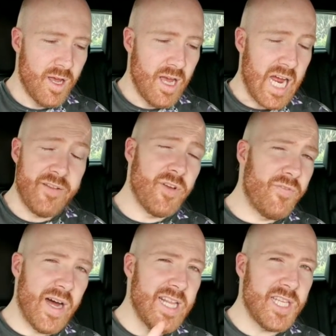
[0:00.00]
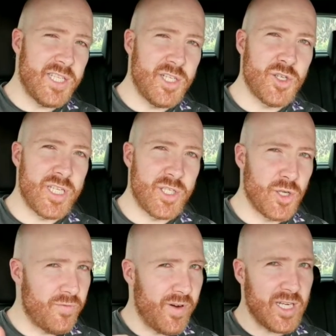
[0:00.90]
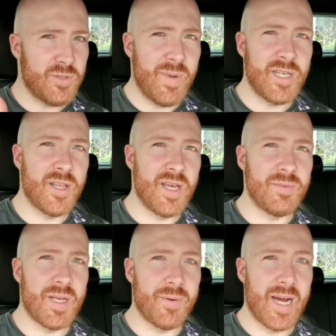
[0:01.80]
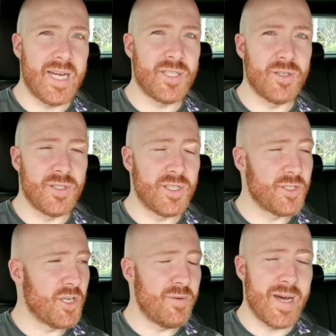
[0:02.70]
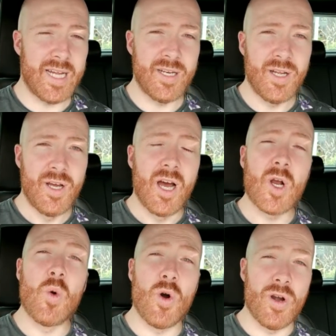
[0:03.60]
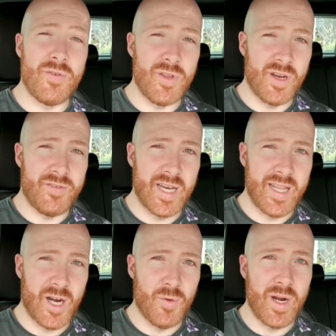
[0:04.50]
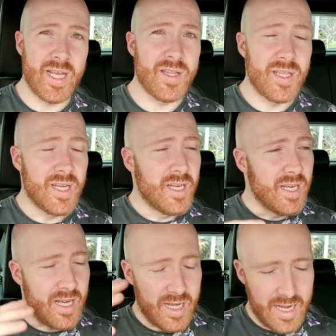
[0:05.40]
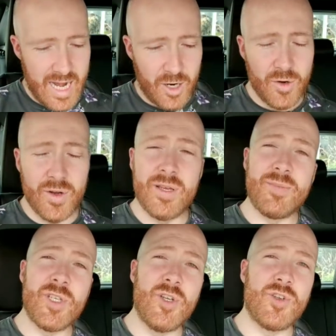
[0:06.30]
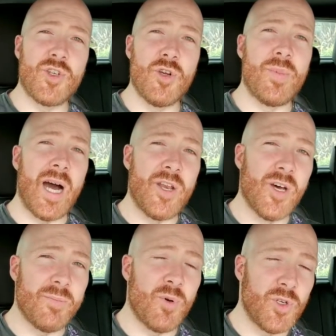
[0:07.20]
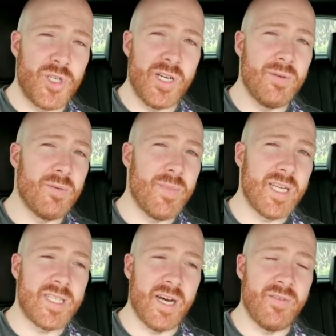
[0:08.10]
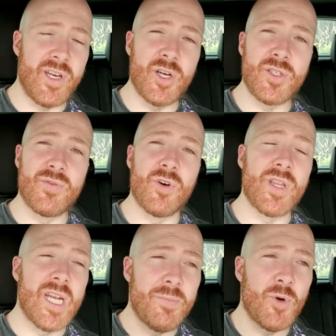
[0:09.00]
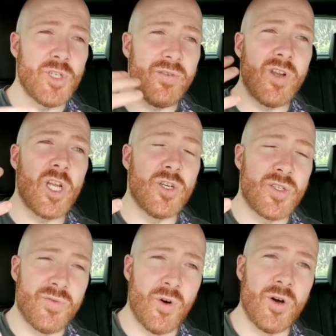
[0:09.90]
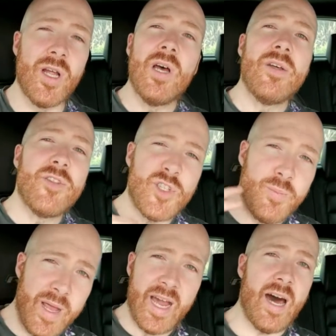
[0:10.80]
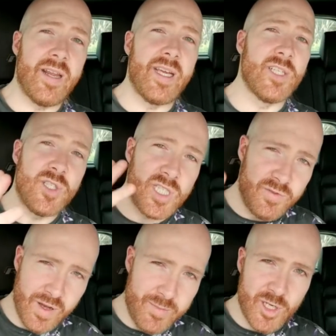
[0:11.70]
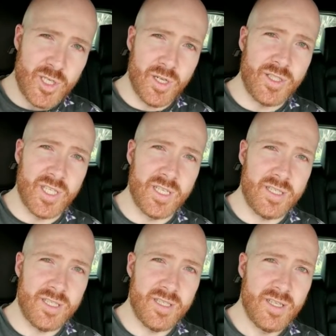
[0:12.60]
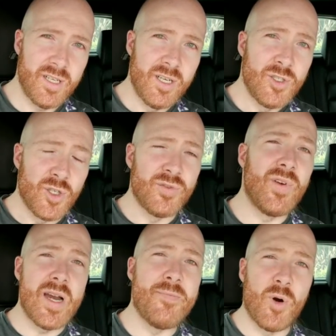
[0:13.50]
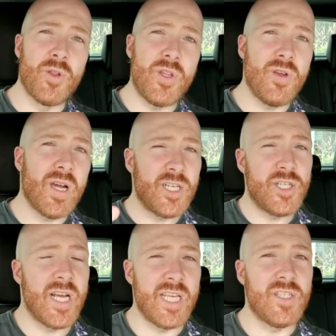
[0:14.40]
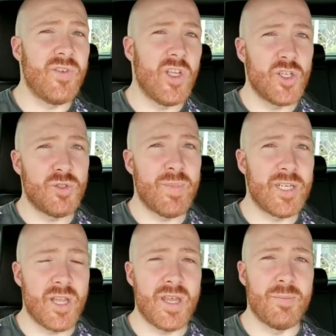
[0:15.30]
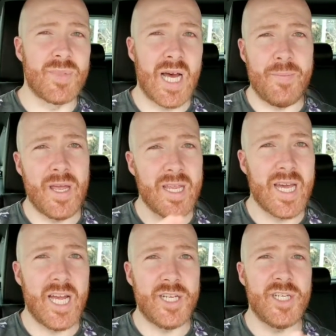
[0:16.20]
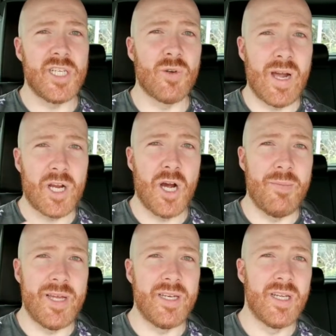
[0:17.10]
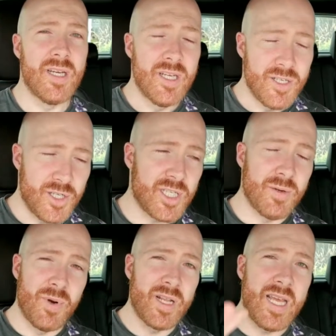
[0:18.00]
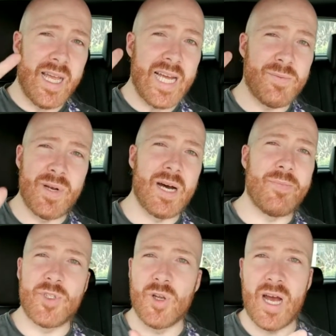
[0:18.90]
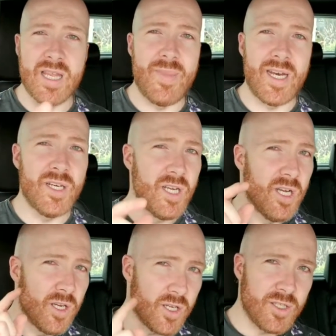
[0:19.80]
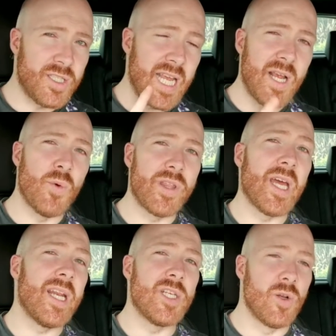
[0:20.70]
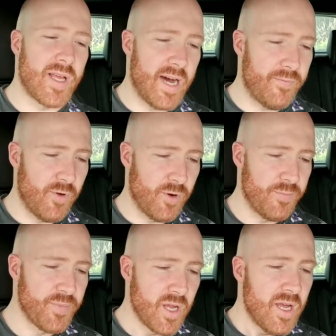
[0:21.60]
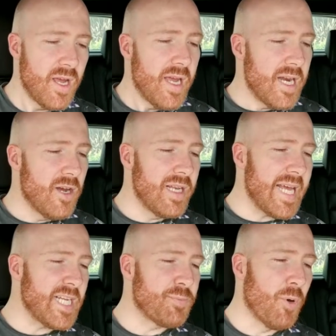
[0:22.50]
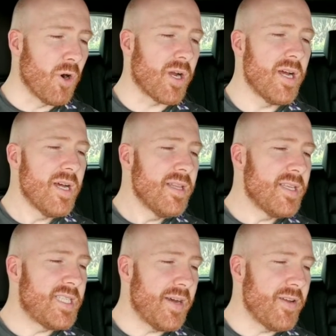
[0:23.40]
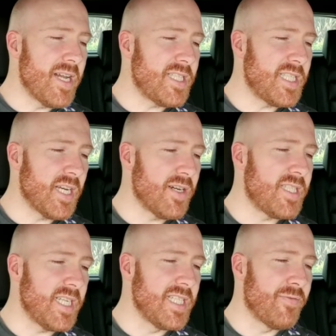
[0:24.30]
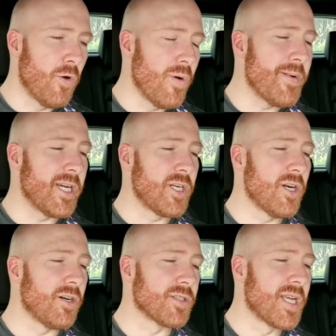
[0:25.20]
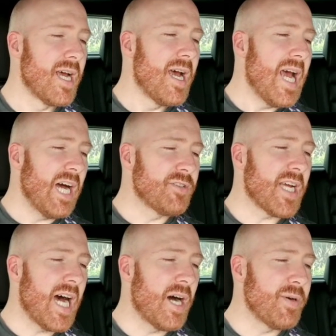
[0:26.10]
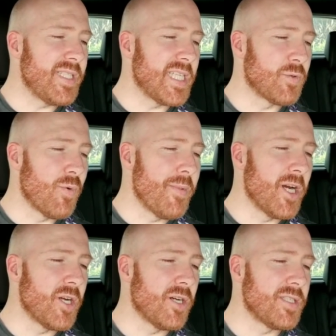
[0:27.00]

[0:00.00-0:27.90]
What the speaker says: And if you're finding this interesting so far, smash the thumbs up, guys, because there's only about a quarter of you that have done that already. And algorithms in YouTube are not pushing MGTOW videos forward. They're not pushing videos forward that speak out against this feminist nonsense. So it's very important that you guys share these videos, smash the thumbs up, engage, interact, comment, just to bring the engagement up so other men can see what they need to look out for. In her latest book, The 7 Necessary Sins for Women and Girls, Eltahaway says women and girls